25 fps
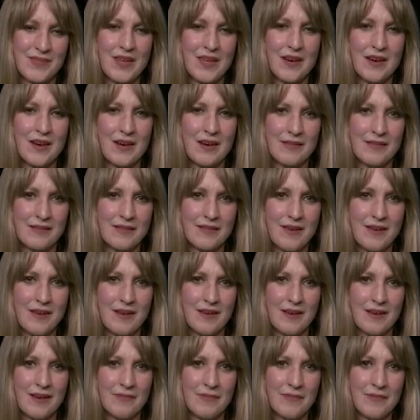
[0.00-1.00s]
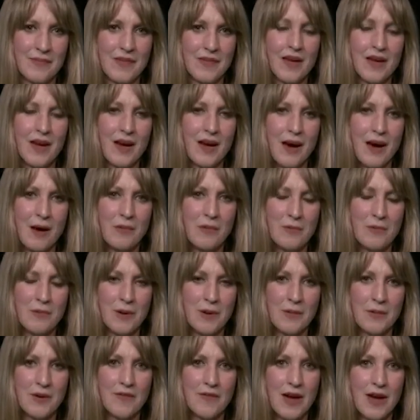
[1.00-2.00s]
Yeah, yeah. And
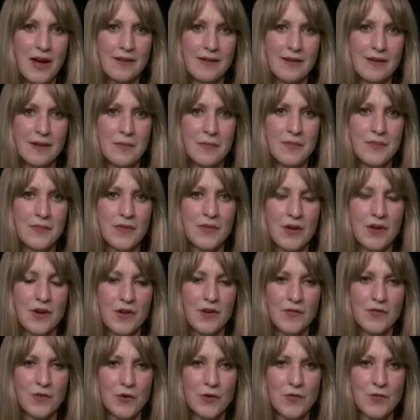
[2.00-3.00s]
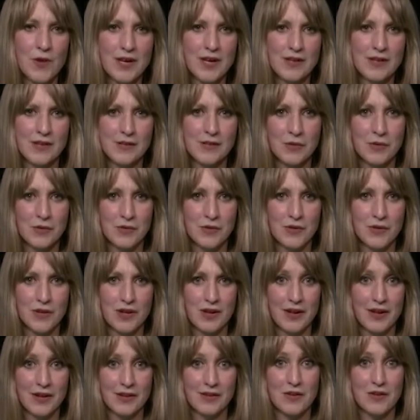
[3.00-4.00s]
we've had a few readers who'd
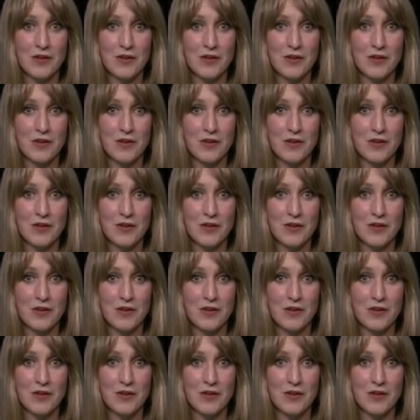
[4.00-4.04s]
like